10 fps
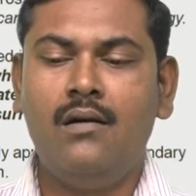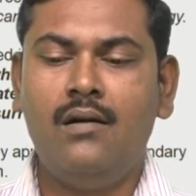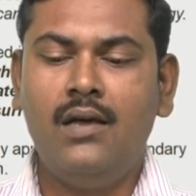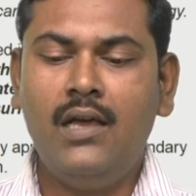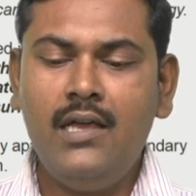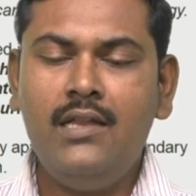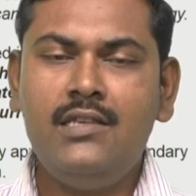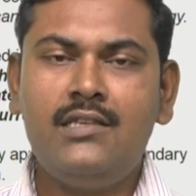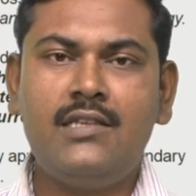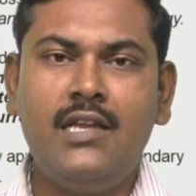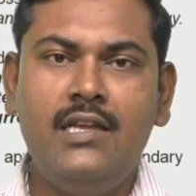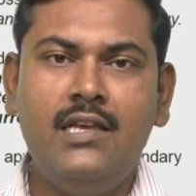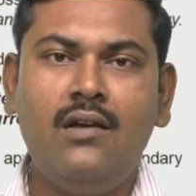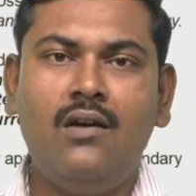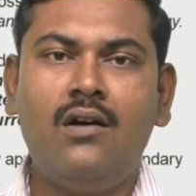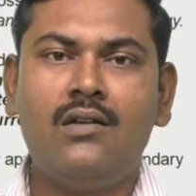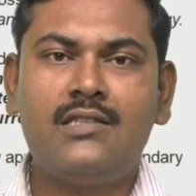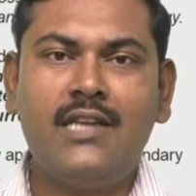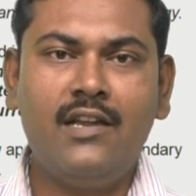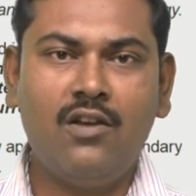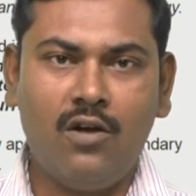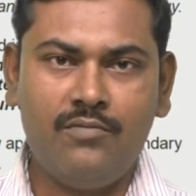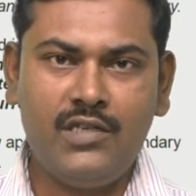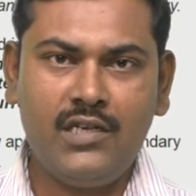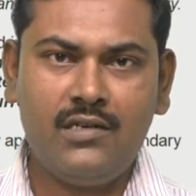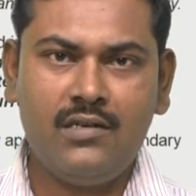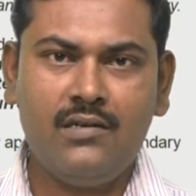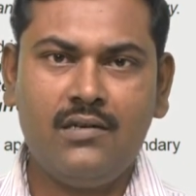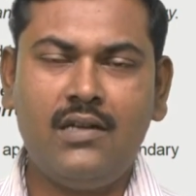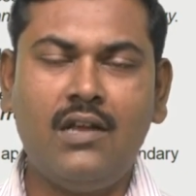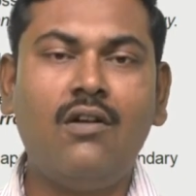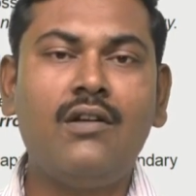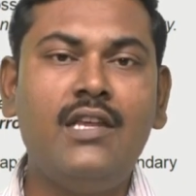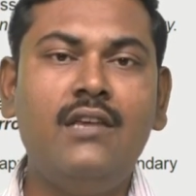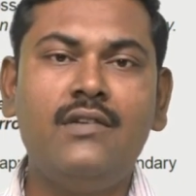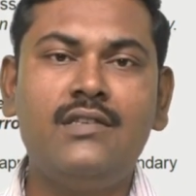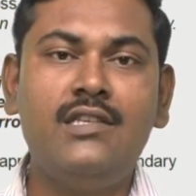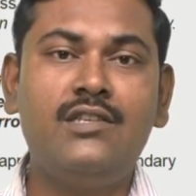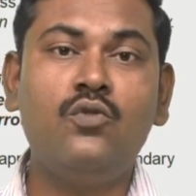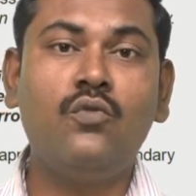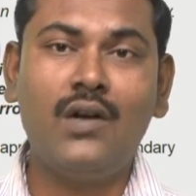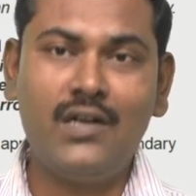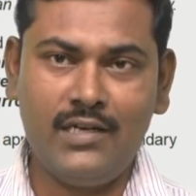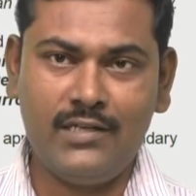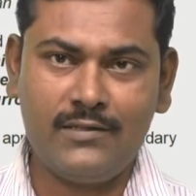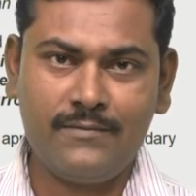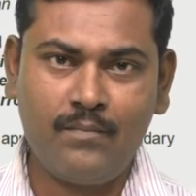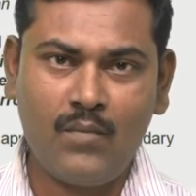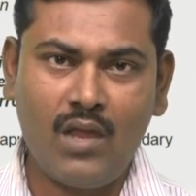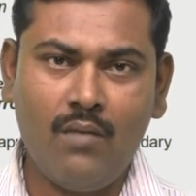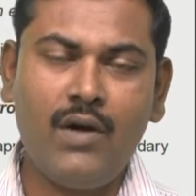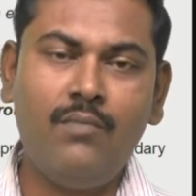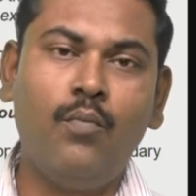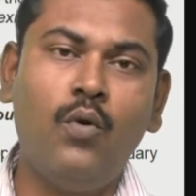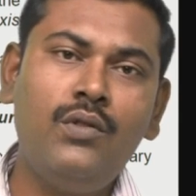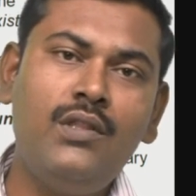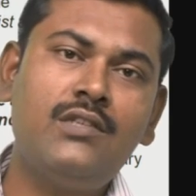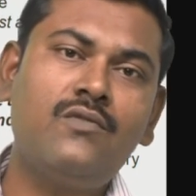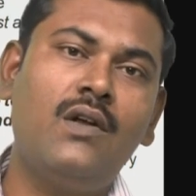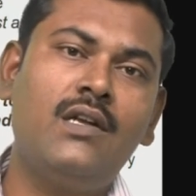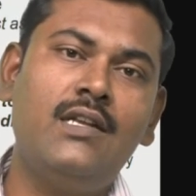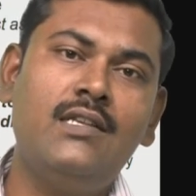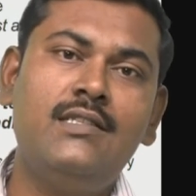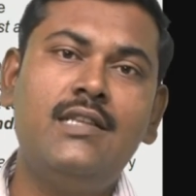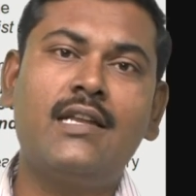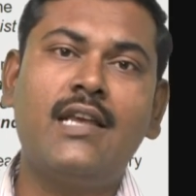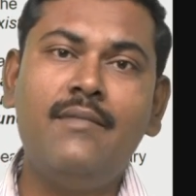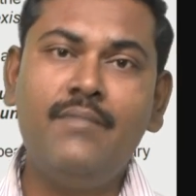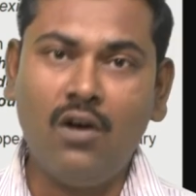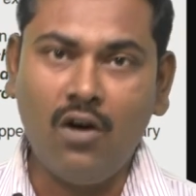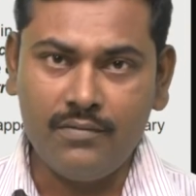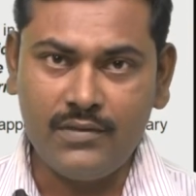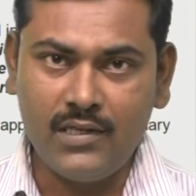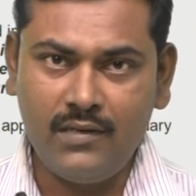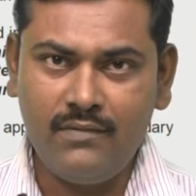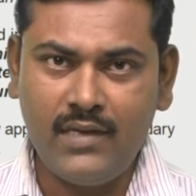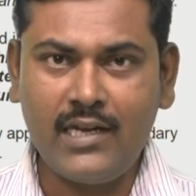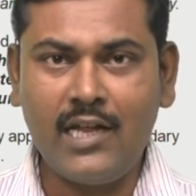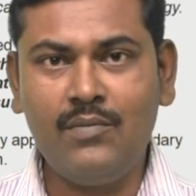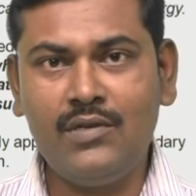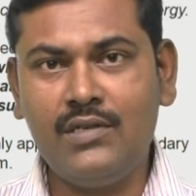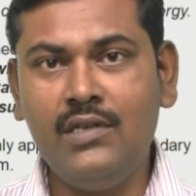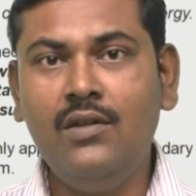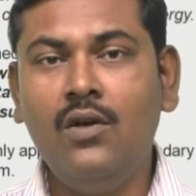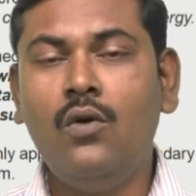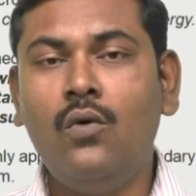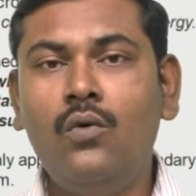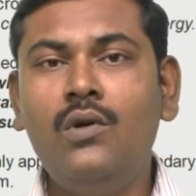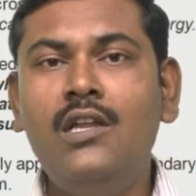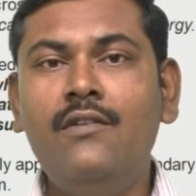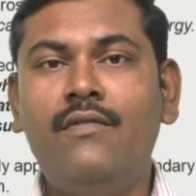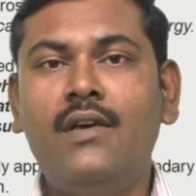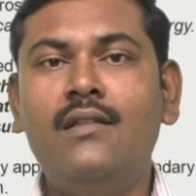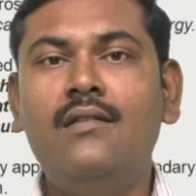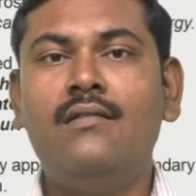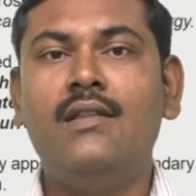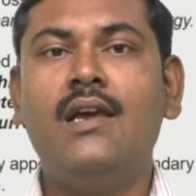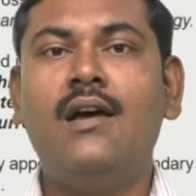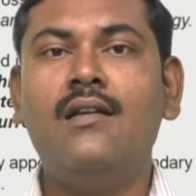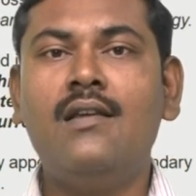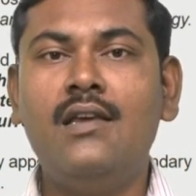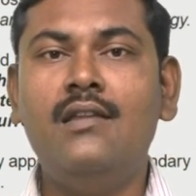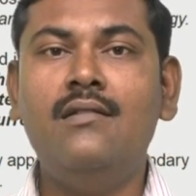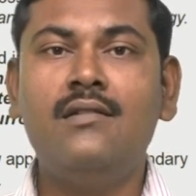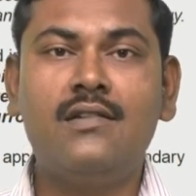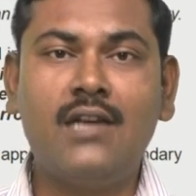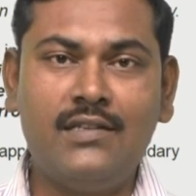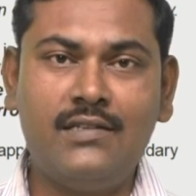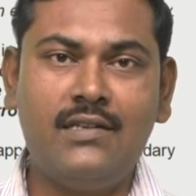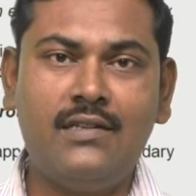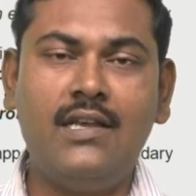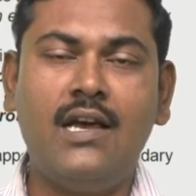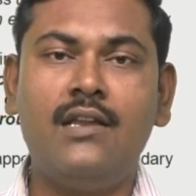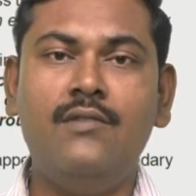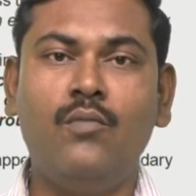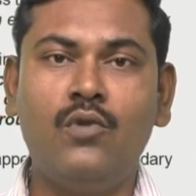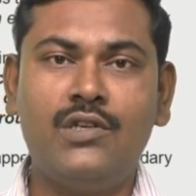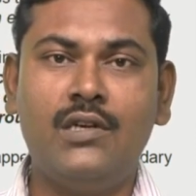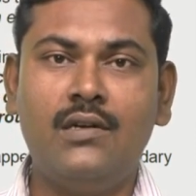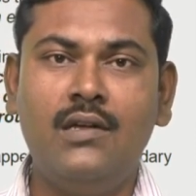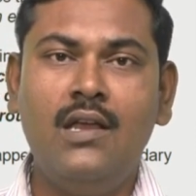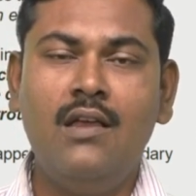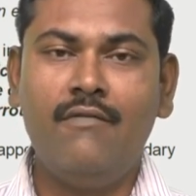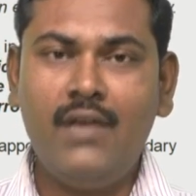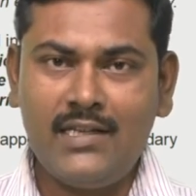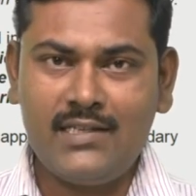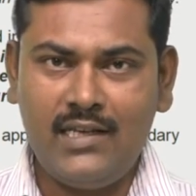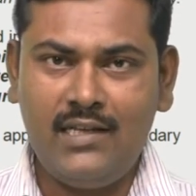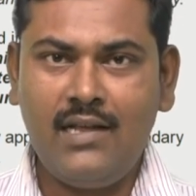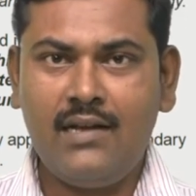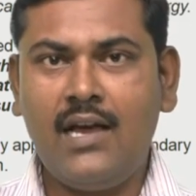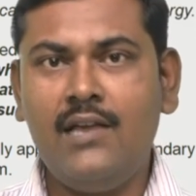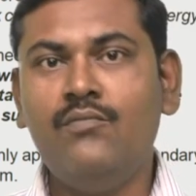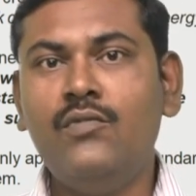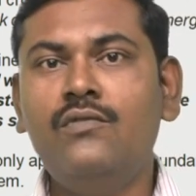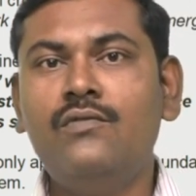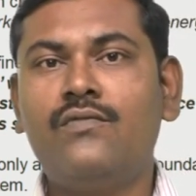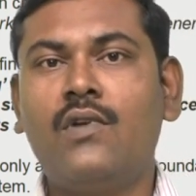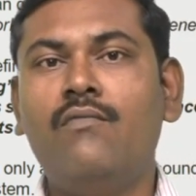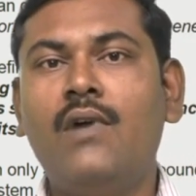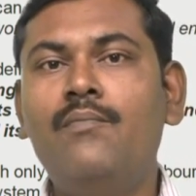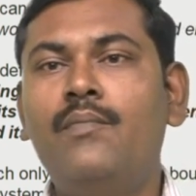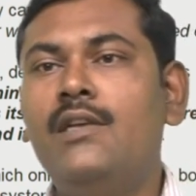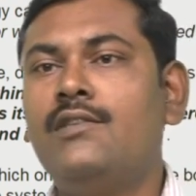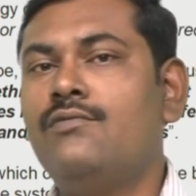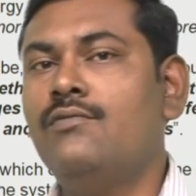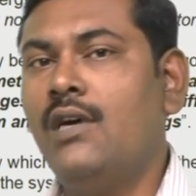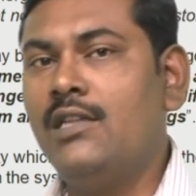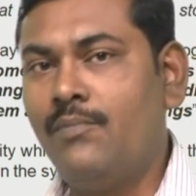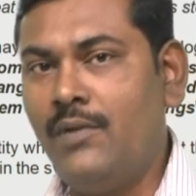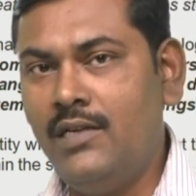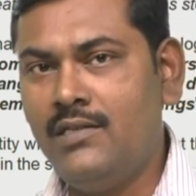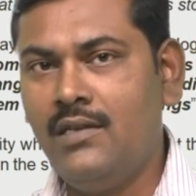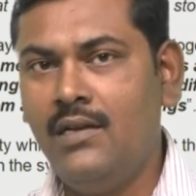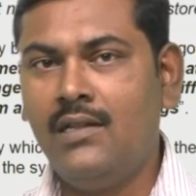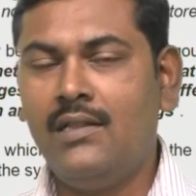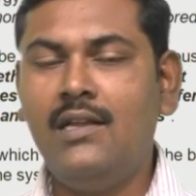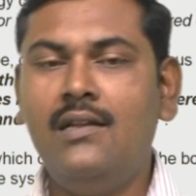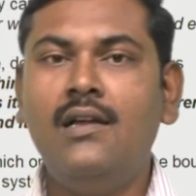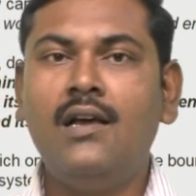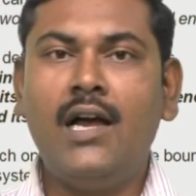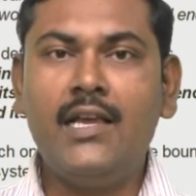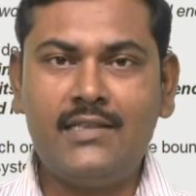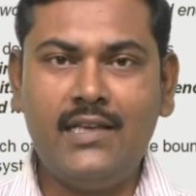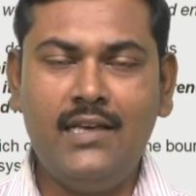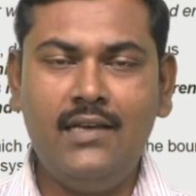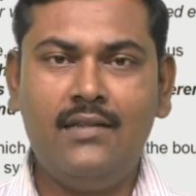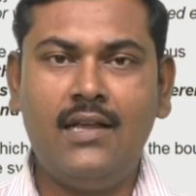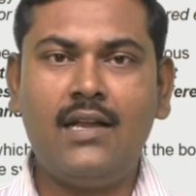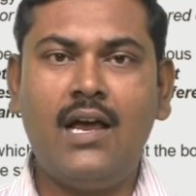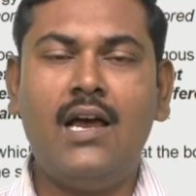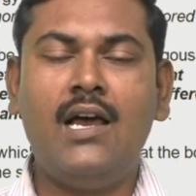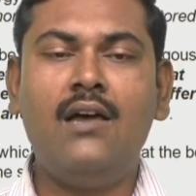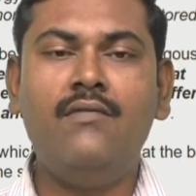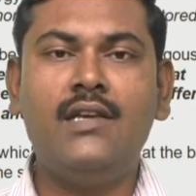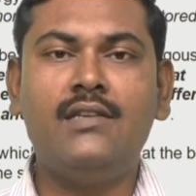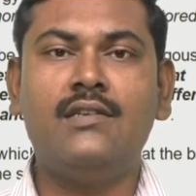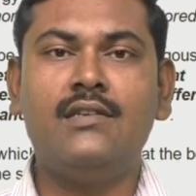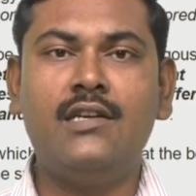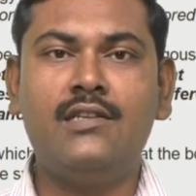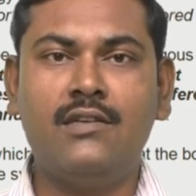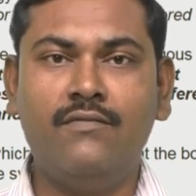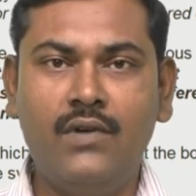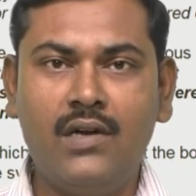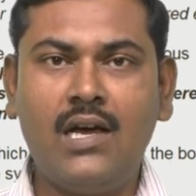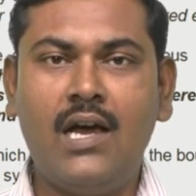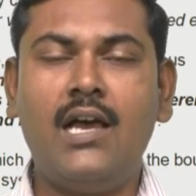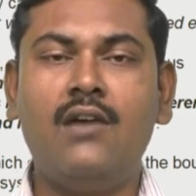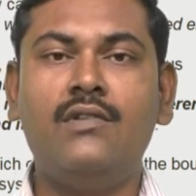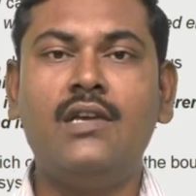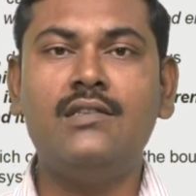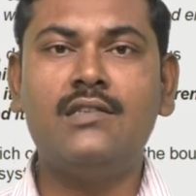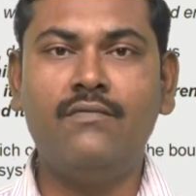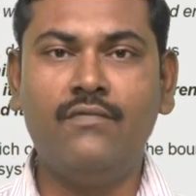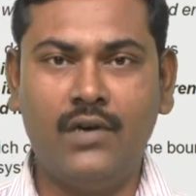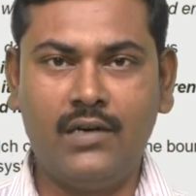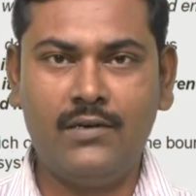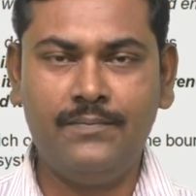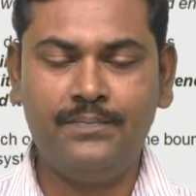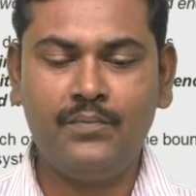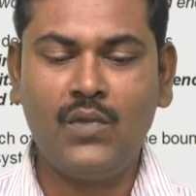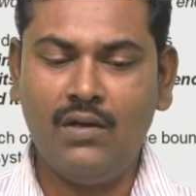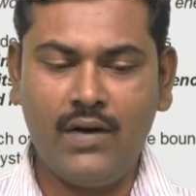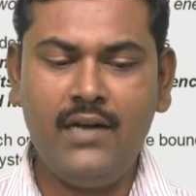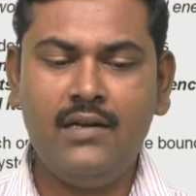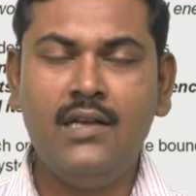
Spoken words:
Any steady or standing object cannot give us these two quantities, but both these quantities that can be observed, that can be seen only when they are in transit, they are in motion. When I say that I move from one place to other place, then I say that I have exerted some work, I have done some work, right?